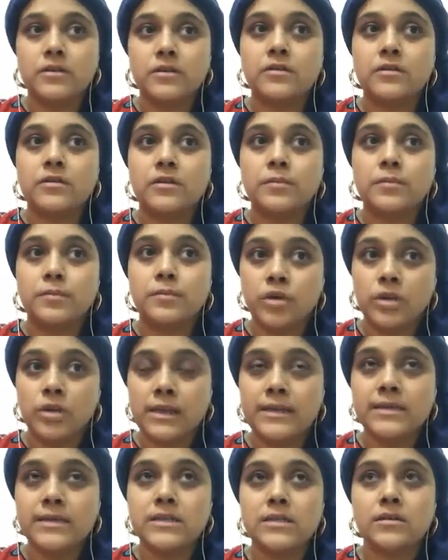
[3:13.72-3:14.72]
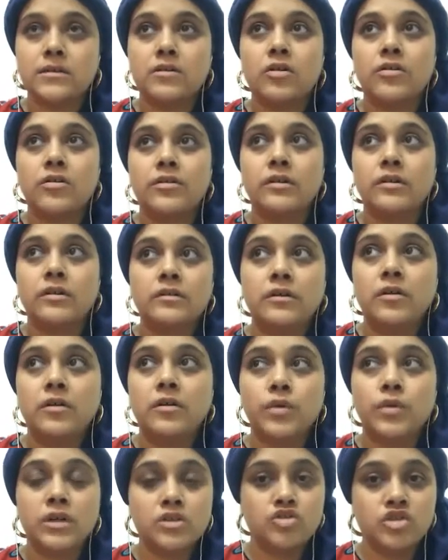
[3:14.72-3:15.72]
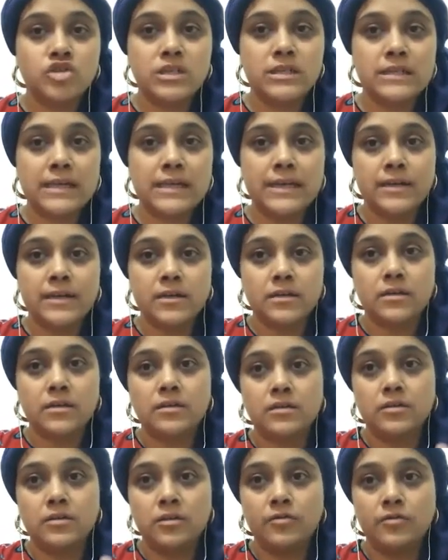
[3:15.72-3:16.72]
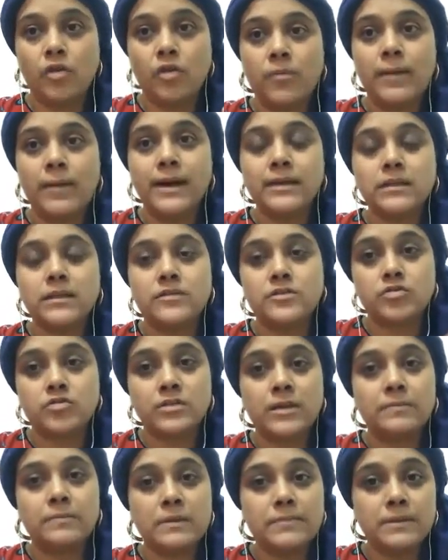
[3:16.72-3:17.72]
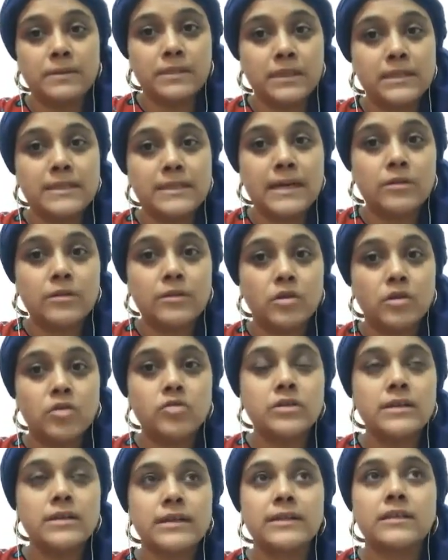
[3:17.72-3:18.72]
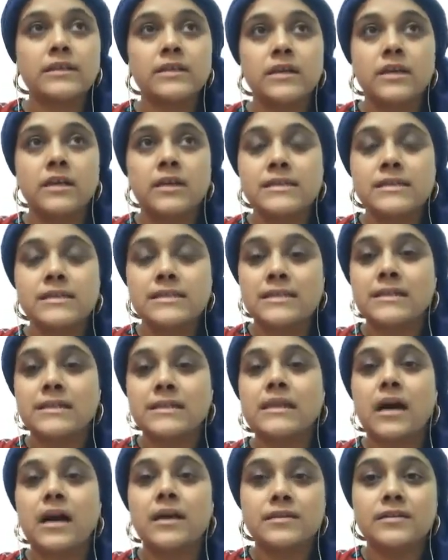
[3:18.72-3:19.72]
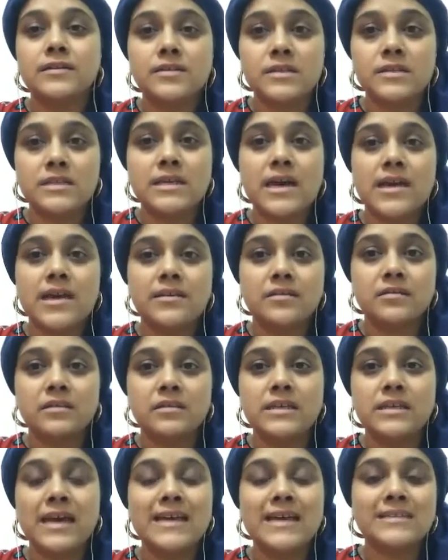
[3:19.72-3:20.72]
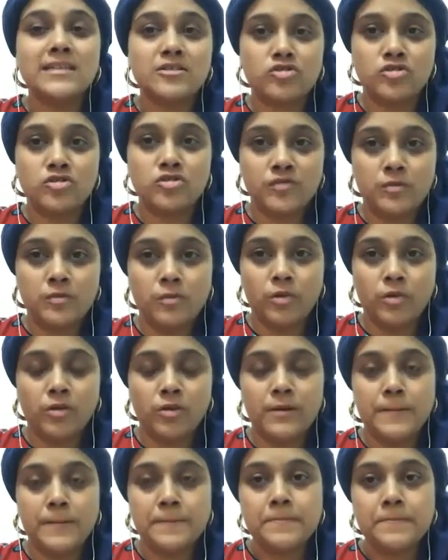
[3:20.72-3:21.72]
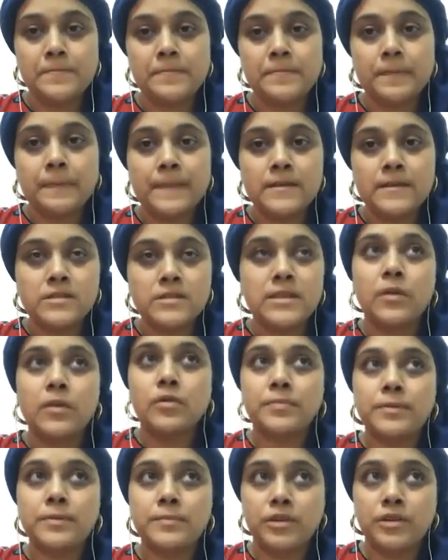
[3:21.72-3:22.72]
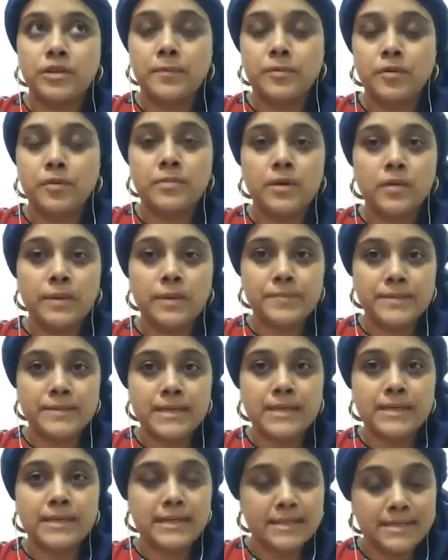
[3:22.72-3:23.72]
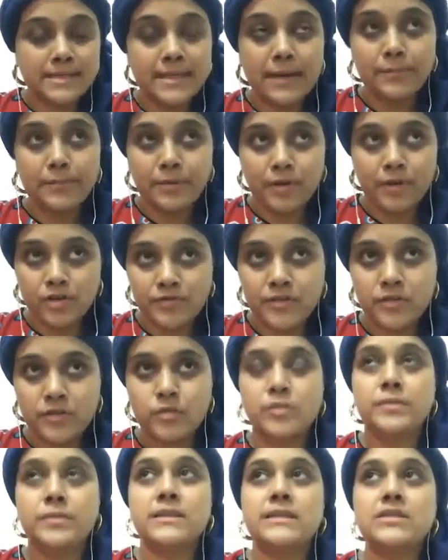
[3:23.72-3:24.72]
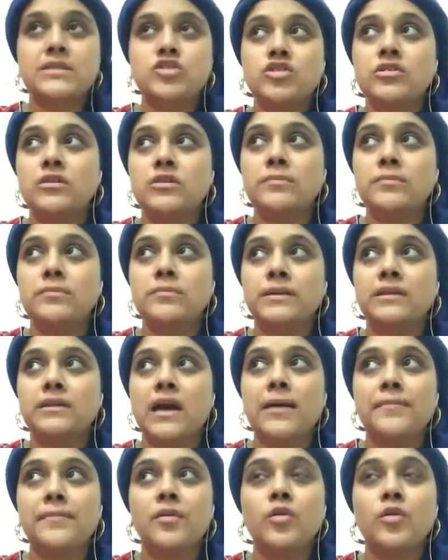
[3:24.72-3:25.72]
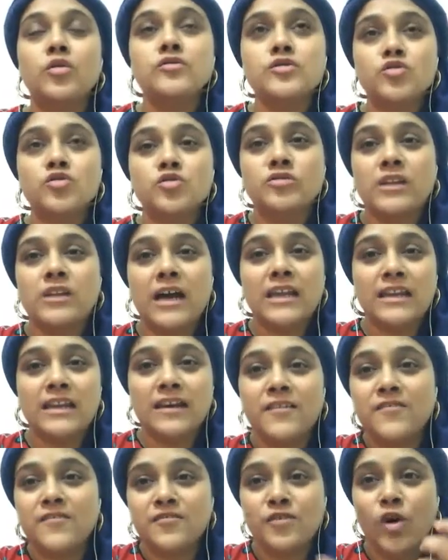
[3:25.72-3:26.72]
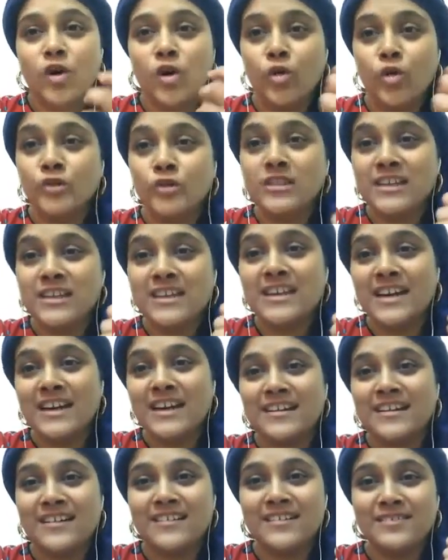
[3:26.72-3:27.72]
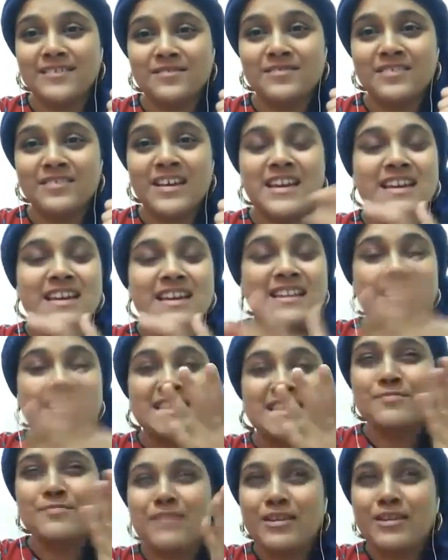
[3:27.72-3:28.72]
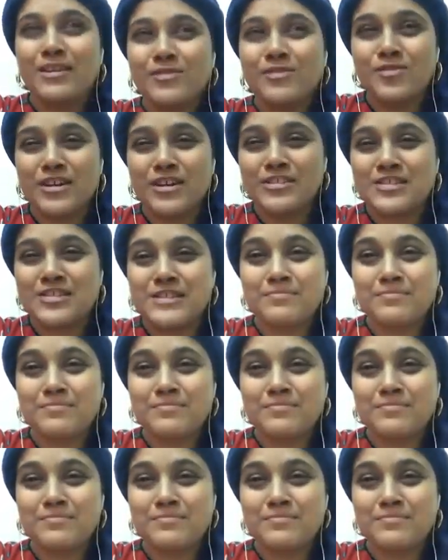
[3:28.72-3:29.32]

a booklet or a worksheet, like a format, so that people can download and still understand the essence of the book. That would be put up on my website. Yes, that part of it would be digital, but I'm old school. I love holding the smell of freshly